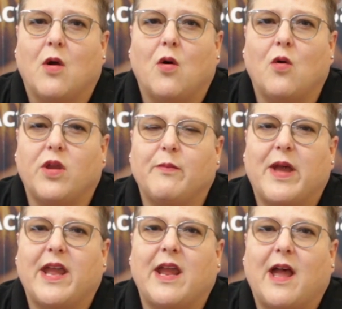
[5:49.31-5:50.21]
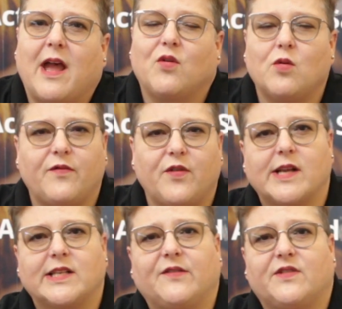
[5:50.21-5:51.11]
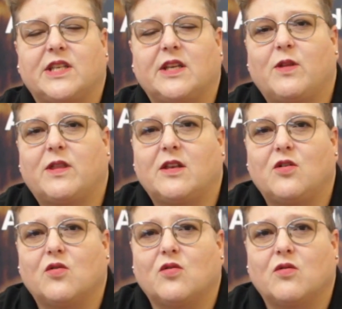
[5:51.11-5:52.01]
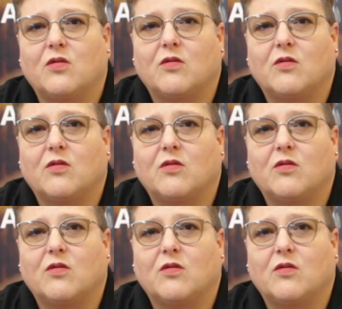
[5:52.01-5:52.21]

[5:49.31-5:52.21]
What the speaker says: or you may have all of your activity within your